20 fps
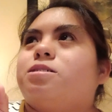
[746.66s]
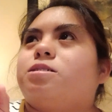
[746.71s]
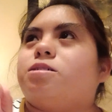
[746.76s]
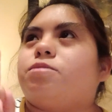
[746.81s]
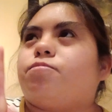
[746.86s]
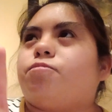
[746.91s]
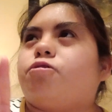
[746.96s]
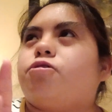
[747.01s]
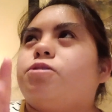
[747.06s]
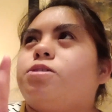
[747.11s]

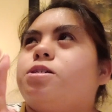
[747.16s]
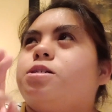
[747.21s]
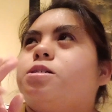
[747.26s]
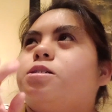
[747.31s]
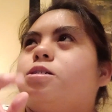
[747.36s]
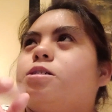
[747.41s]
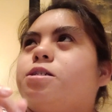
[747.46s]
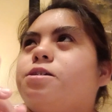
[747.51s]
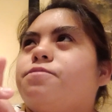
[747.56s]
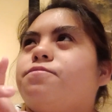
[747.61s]
good
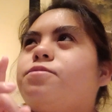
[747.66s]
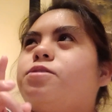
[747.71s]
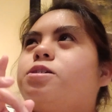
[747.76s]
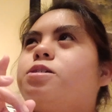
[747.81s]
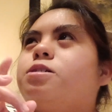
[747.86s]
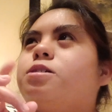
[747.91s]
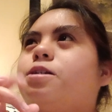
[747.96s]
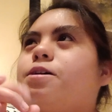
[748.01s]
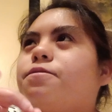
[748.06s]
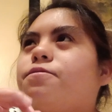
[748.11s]
morning good
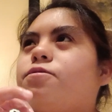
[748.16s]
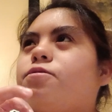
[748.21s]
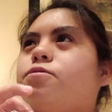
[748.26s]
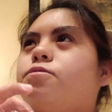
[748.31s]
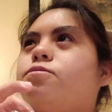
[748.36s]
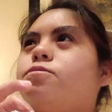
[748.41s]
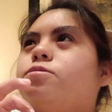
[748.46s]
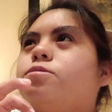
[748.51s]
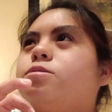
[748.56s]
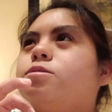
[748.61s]
evening good
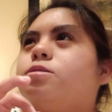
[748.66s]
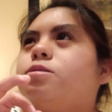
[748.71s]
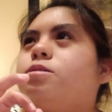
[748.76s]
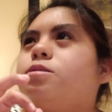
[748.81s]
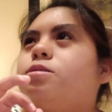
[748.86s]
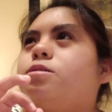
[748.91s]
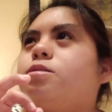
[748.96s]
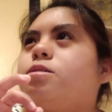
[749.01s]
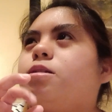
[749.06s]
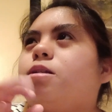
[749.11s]
afternoon
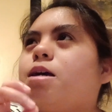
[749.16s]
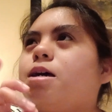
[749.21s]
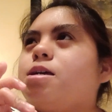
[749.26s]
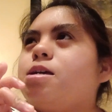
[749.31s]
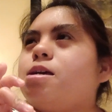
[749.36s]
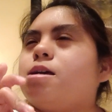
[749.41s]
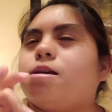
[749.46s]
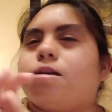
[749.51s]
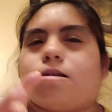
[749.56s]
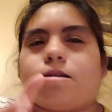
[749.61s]
good
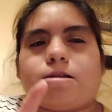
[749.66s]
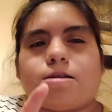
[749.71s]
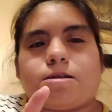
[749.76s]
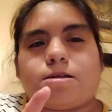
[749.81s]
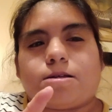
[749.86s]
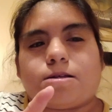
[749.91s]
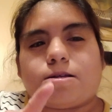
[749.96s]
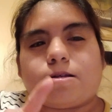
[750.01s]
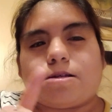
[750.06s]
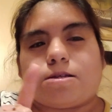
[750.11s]
night
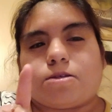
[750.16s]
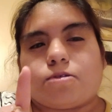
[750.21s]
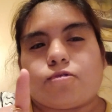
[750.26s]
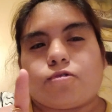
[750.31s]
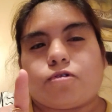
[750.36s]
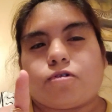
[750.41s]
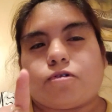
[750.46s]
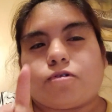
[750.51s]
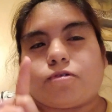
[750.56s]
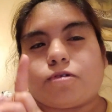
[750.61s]

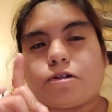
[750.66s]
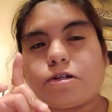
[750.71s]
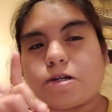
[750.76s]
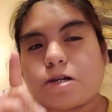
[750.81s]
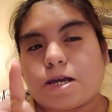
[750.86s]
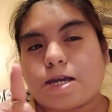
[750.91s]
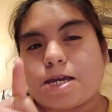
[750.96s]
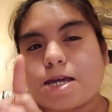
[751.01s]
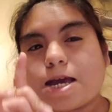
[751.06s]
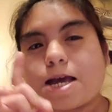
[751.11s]
Good
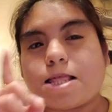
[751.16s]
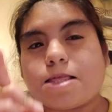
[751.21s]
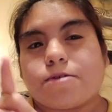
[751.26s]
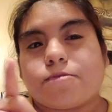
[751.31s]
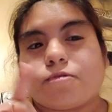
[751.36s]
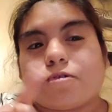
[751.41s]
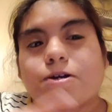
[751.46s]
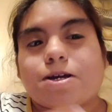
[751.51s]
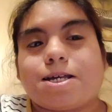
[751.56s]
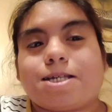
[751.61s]
night. I
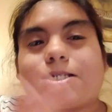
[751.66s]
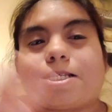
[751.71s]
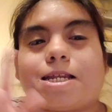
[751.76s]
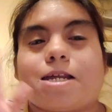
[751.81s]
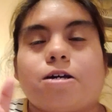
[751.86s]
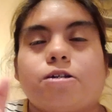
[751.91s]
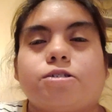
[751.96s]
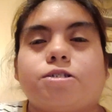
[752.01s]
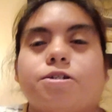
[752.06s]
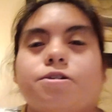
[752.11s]
love you guys,
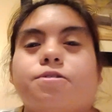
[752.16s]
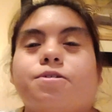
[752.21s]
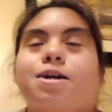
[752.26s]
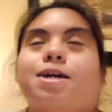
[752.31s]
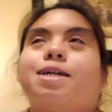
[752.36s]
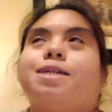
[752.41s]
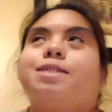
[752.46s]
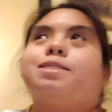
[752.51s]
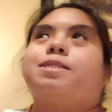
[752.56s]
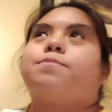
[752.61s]
and I'll see you
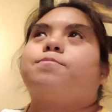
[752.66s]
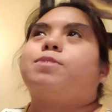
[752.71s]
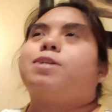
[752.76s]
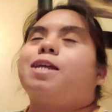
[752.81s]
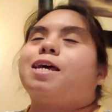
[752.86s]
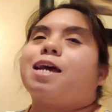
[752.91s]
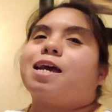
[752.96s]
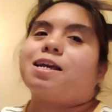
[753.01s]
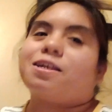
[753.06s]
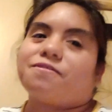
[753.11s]
guys in my
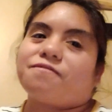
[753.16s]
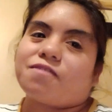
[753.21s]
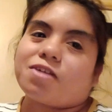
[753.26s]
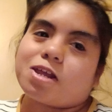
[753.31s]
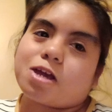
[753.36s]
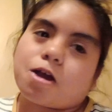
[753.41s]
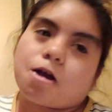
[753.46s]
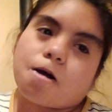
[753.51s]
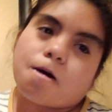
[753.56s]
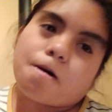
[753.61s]
next
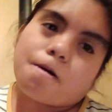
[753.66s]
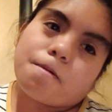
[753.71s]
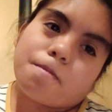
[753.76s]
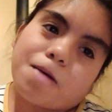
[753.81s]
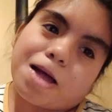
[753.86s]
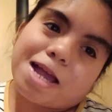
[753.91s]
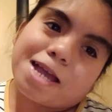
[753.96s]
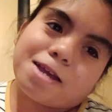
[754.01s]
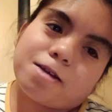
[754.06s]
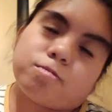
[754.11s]
video.
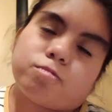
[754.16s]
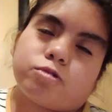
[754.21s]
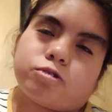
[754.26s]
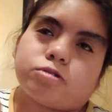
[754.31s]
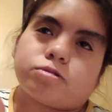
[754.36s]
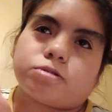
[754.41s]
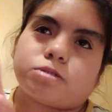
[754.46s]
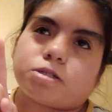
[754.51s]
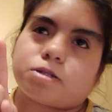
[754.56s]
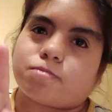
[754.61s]
Bye.
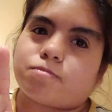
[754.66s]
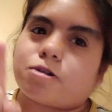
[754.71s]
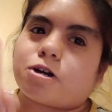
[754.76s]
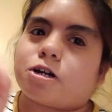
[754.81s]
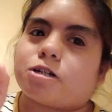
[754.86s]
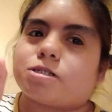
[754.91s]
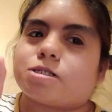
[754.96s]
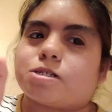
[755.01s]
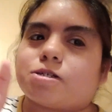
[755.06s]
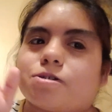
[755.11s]
Well,
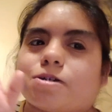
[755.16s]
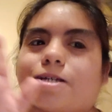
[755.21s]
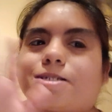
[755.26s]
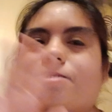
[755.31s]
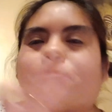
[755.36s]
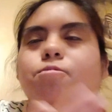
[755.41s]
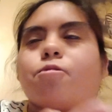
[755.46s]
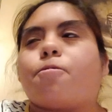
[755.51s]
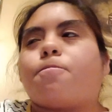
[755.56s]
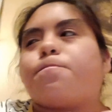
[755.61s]
tomorrow. I'll see you
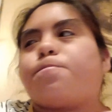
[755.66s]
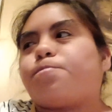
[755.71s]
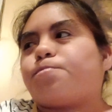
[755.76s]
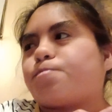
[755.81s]
guys tomorrow.